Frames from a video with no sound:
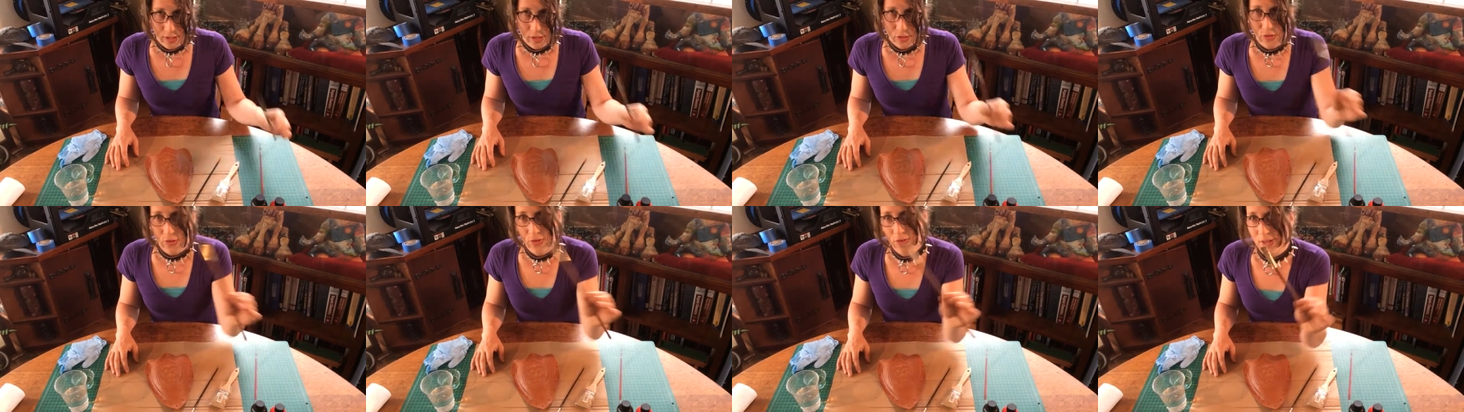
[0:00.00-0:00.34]

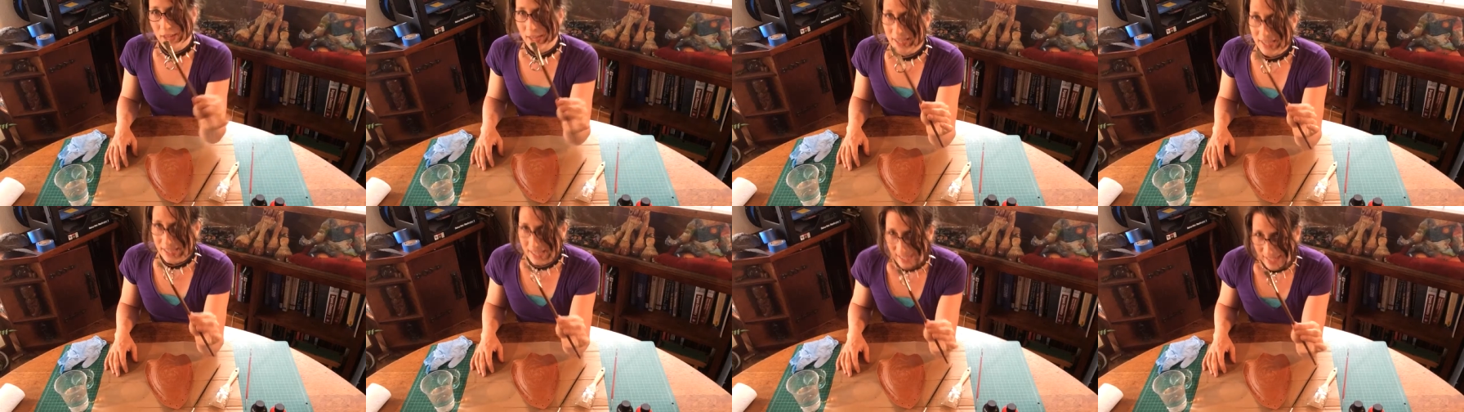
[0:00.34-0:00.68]
You do
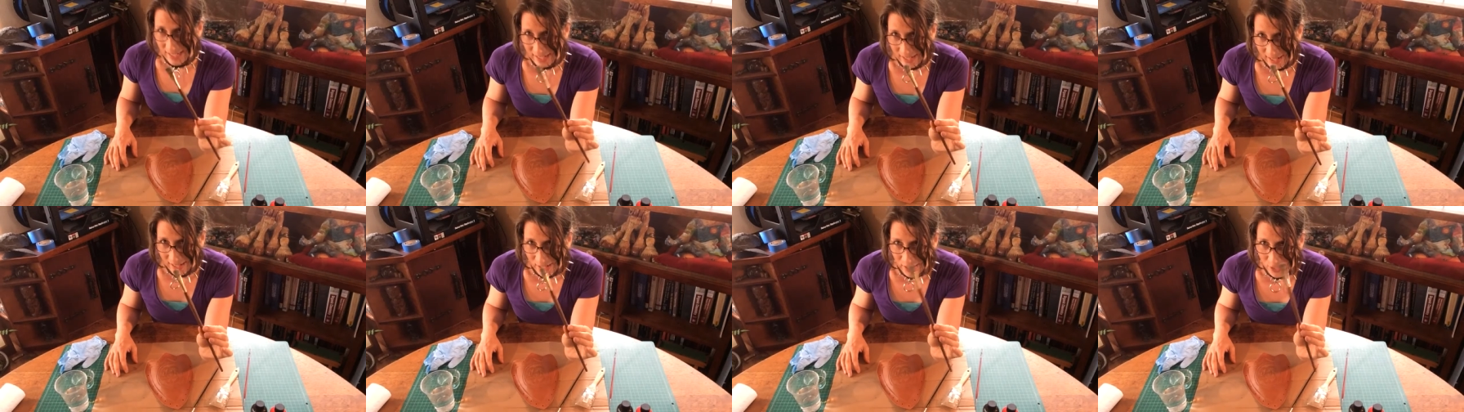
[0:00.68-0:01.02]
not
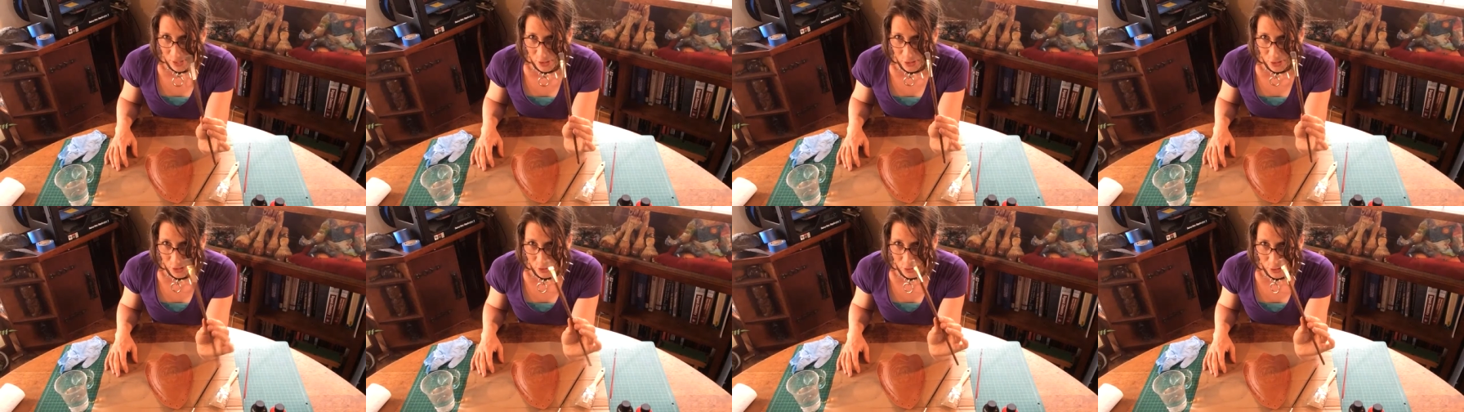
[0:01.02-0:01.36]
need
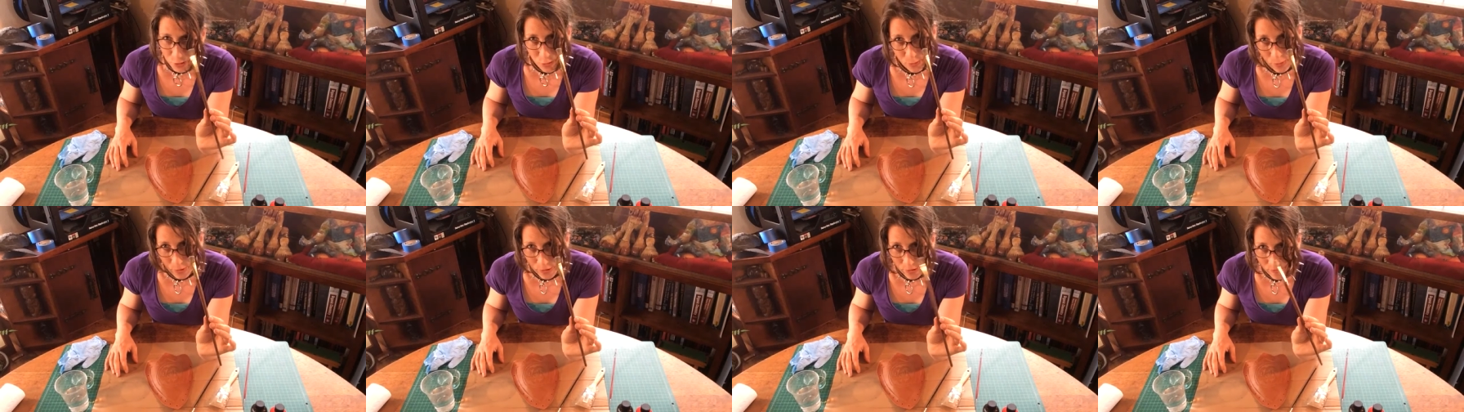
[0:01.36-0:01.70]
the
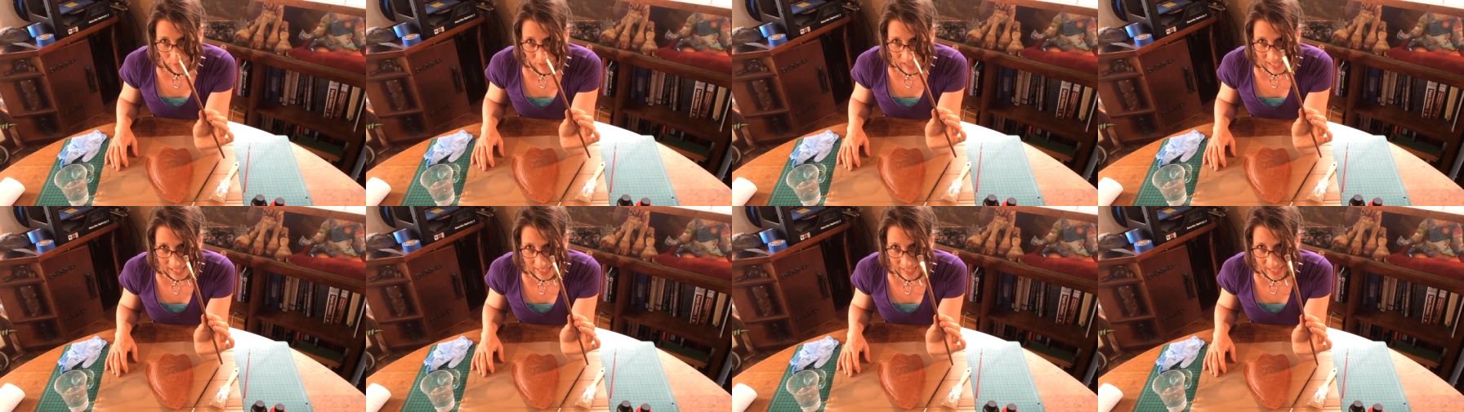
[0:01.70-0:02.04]
super
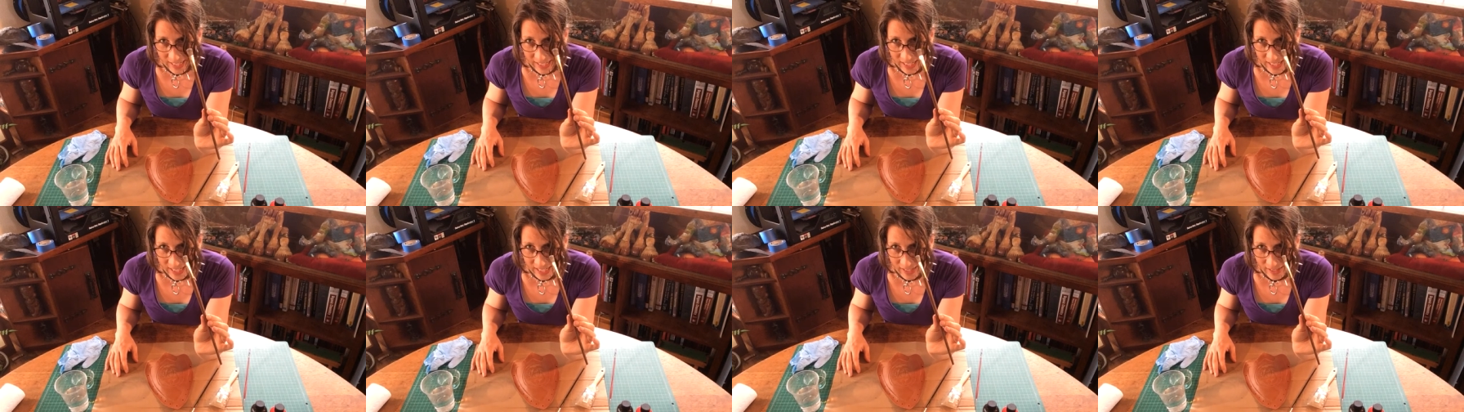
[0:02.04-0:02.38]

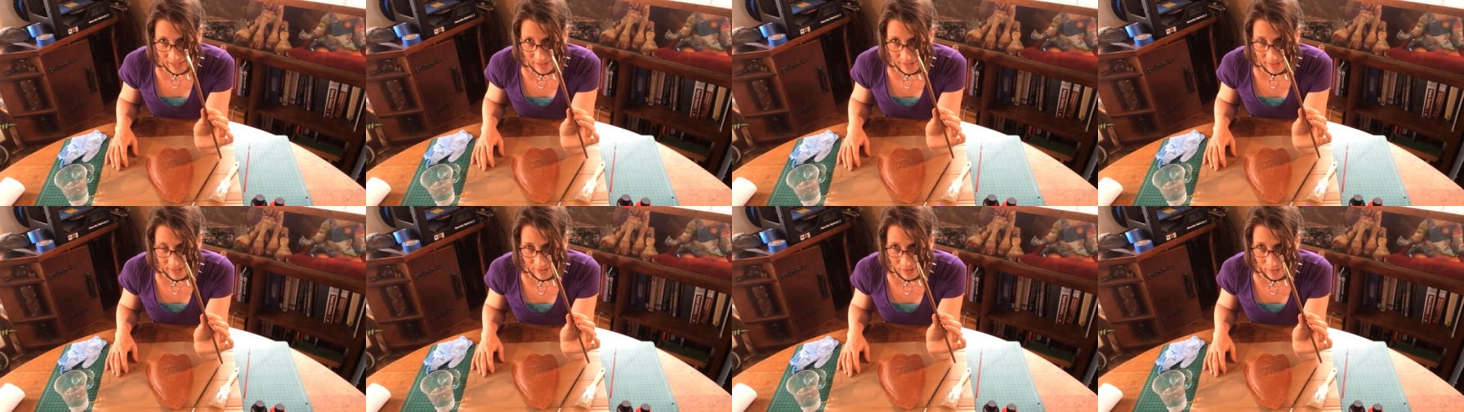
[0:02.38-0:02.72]
fancy
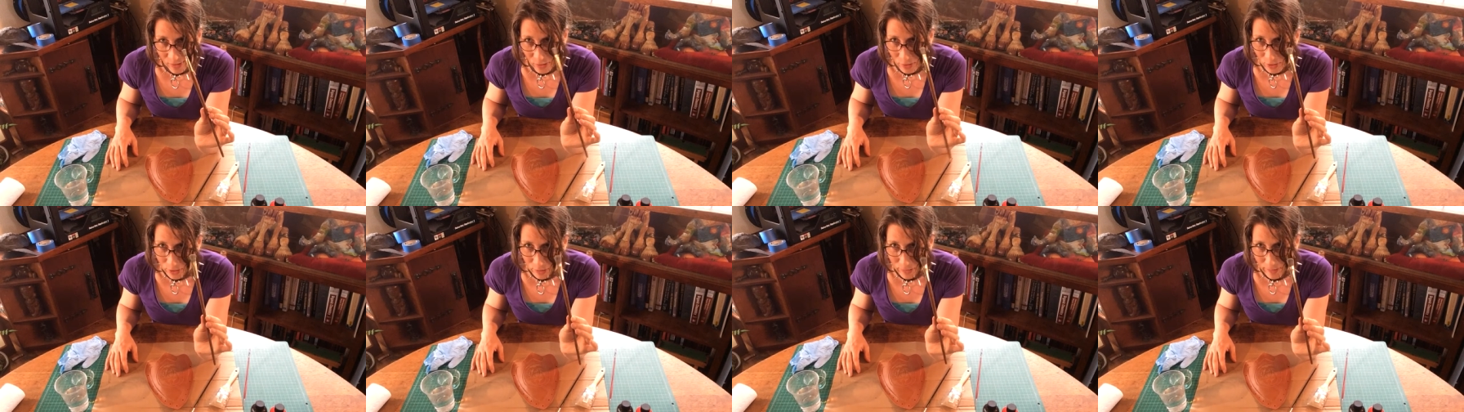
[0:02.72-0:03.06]

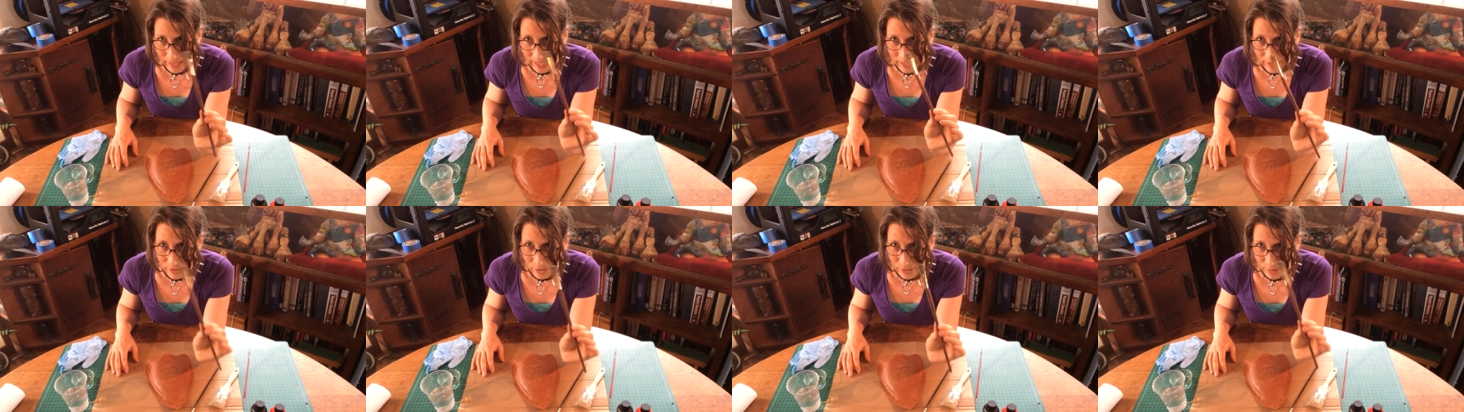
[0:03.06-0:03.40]
oil
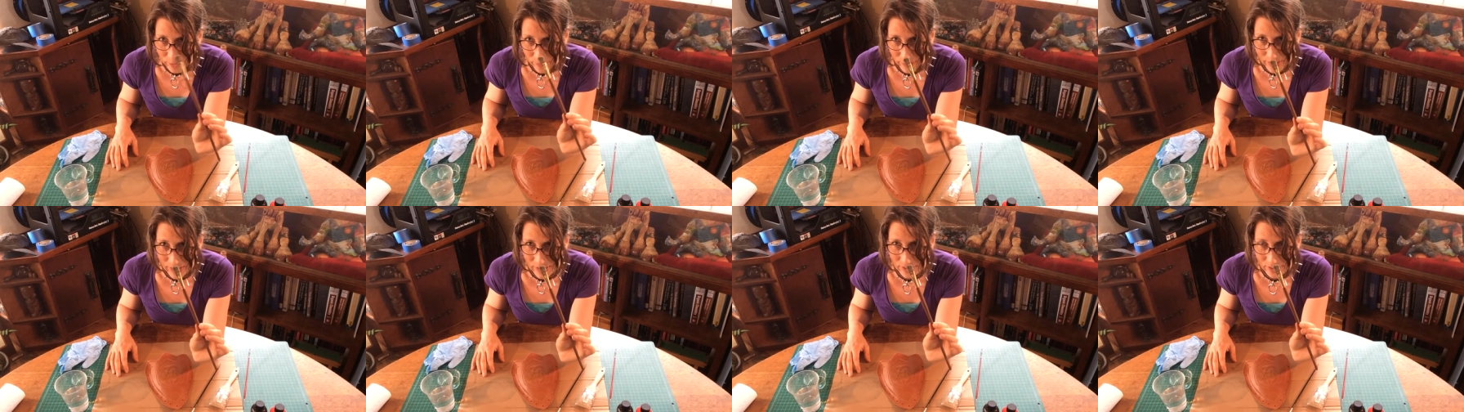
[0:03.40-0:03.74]

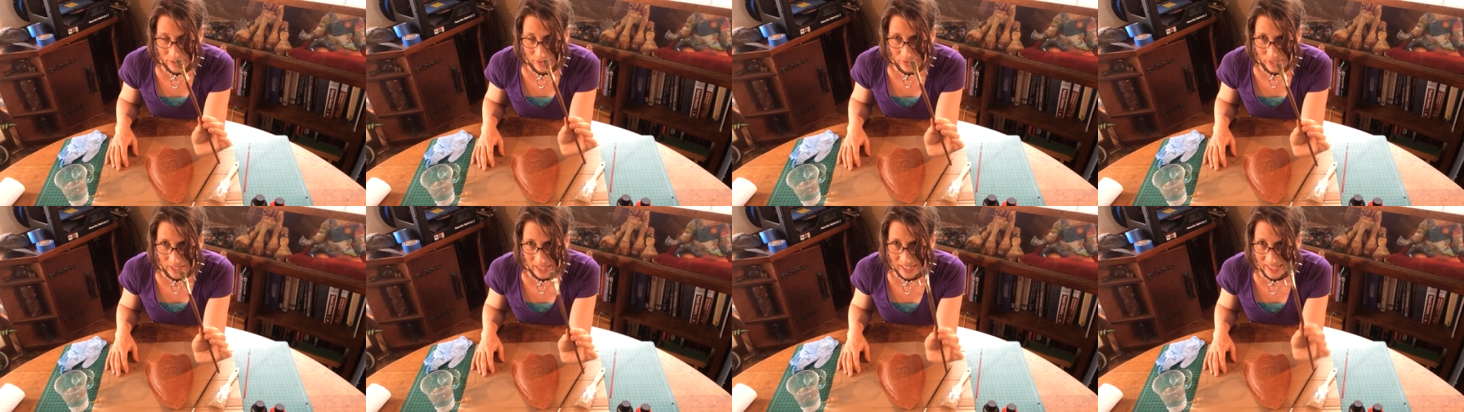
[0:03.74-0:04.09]
painter's
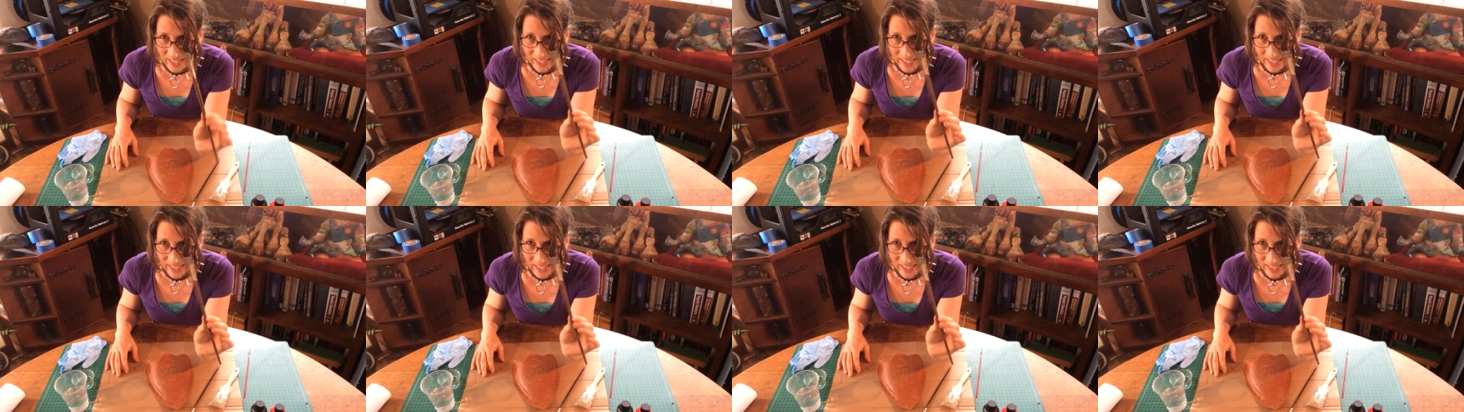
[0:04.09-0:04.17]
brush, okay?